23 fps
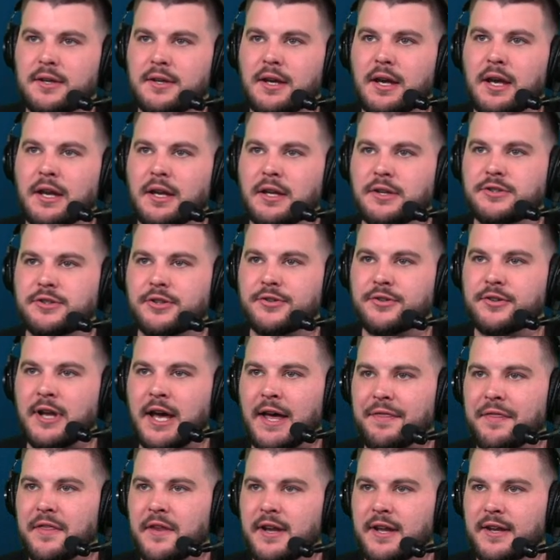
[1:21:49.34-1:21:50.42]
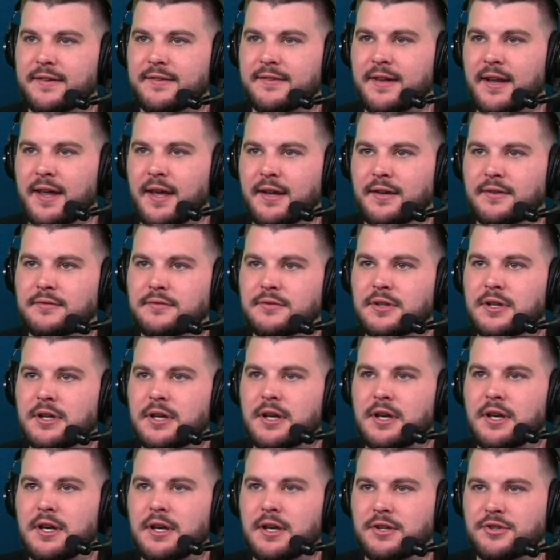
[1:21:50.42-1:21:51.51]
It is just not the Knicks' day.
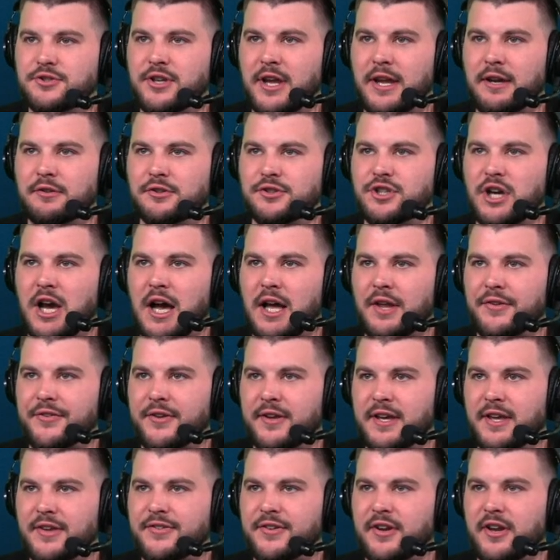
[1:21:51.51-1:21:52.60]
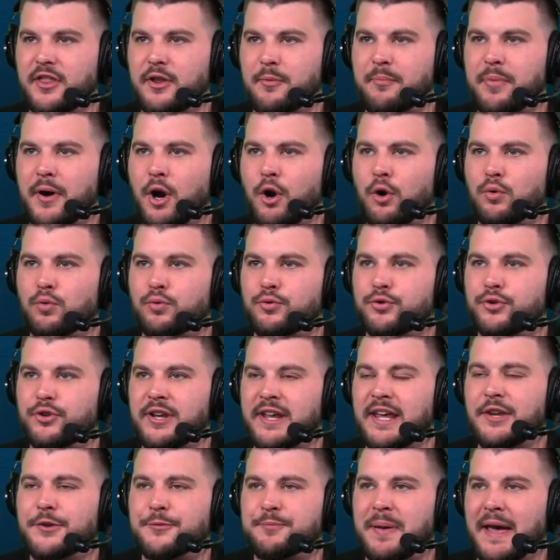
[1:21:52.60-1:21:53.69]
As Jalen Johnson gets into the post,
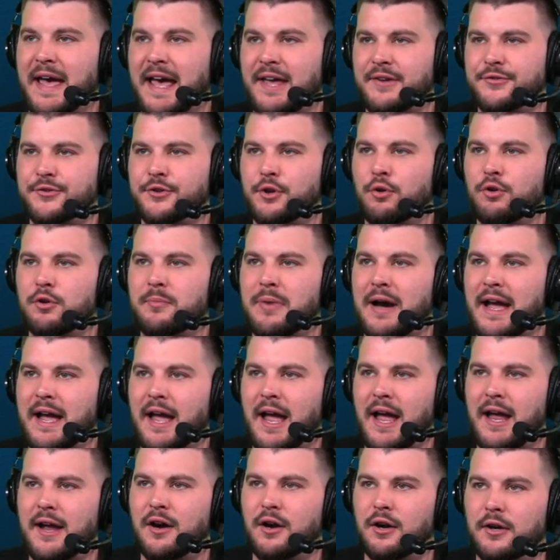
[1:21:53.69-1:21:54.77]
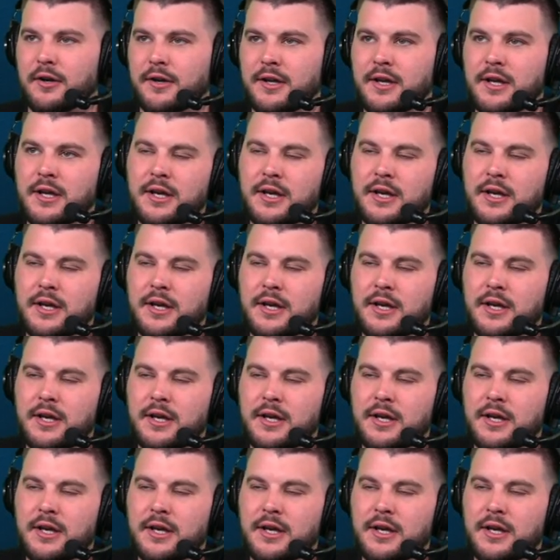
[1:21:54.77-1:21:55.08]
his pass stolen by Ihart.